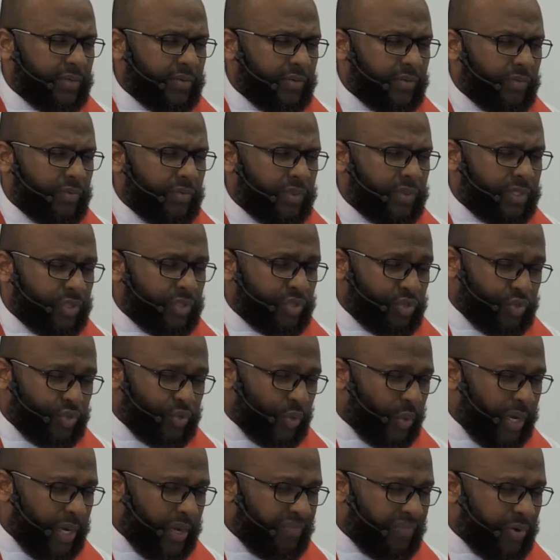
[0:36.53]
We
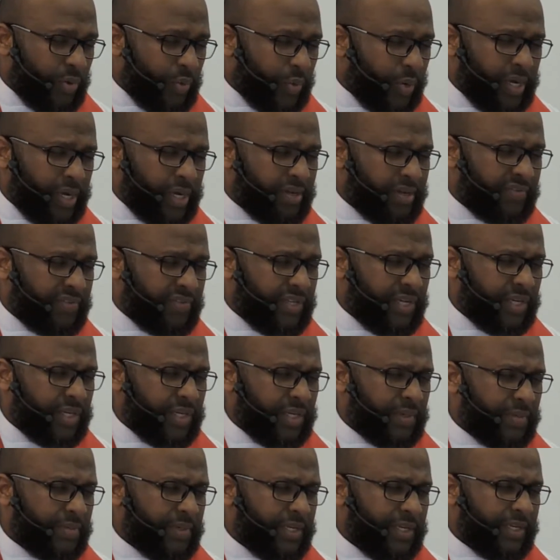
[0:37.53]
destroy every work of the
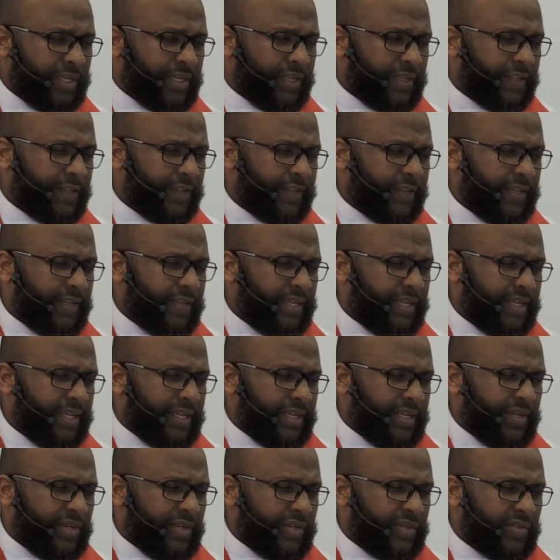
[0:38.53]
enemy.
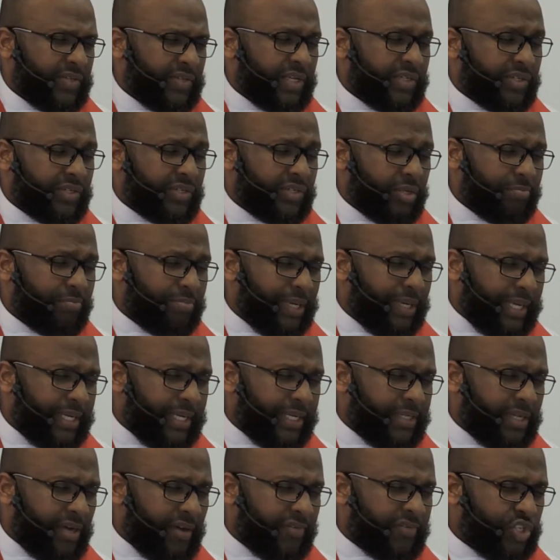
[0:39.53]
Satan, the
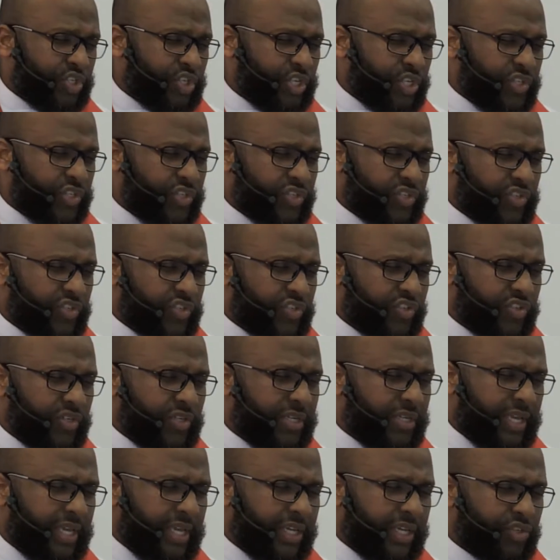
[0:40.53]
blood of Jesus is
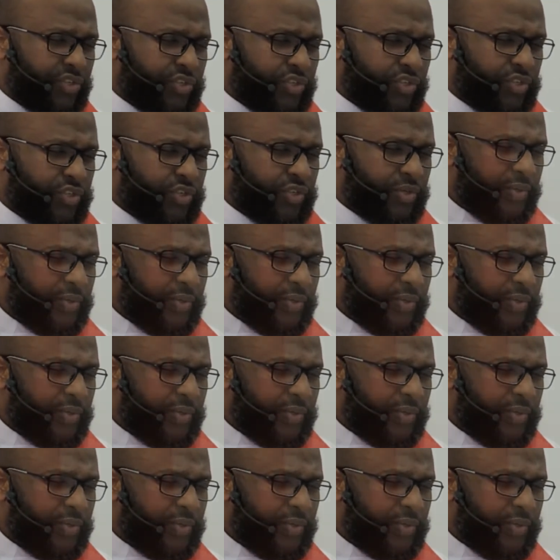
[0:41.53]
still against you.